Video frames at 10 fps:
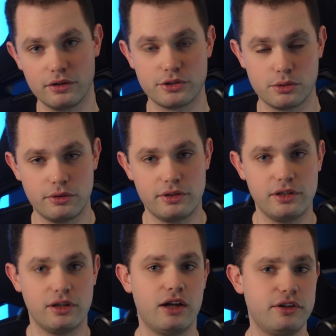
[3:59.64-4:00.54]
So
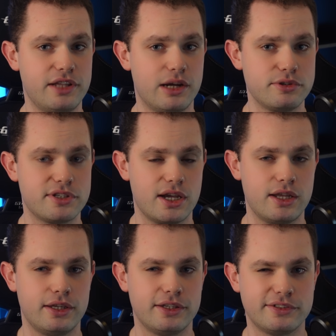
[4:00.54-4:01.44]
the other
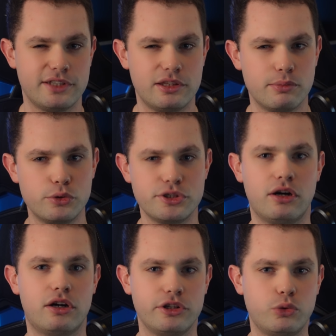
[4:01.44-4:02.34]
downside is that the Moza
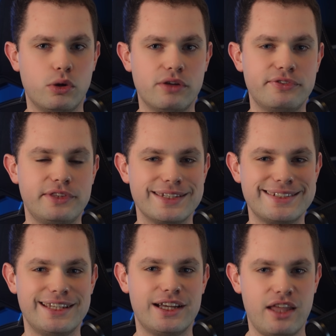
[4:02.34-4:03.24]
R12
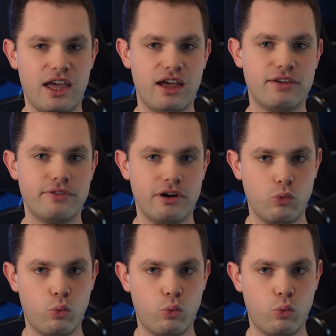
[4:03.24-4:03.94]
does not have a